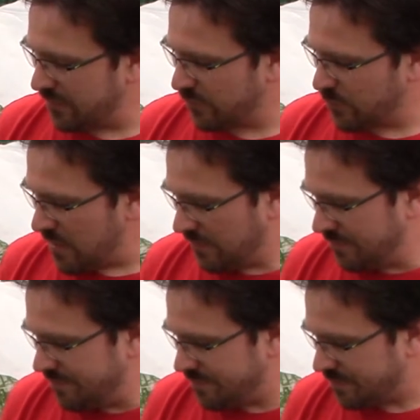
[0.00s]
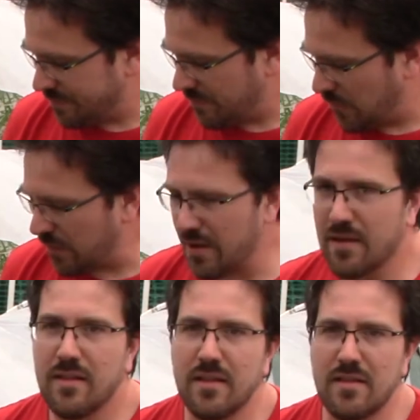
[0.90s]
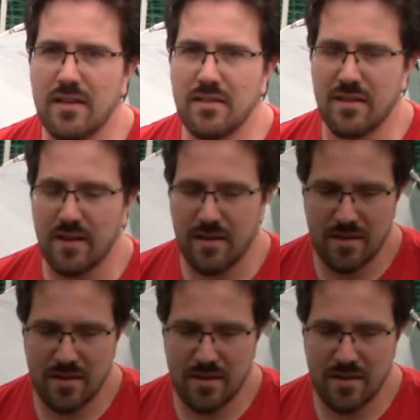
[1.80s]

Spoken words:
as well. Okay, let's head inside.